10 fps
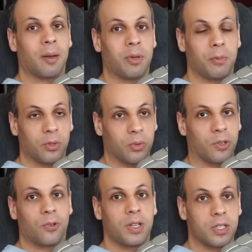of people doing
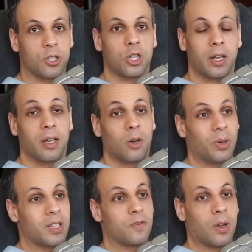crazy shit
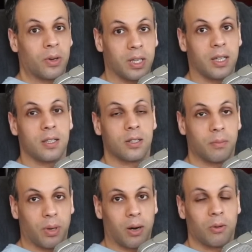when it's very easy to
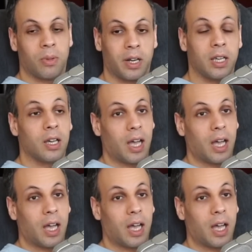borrow money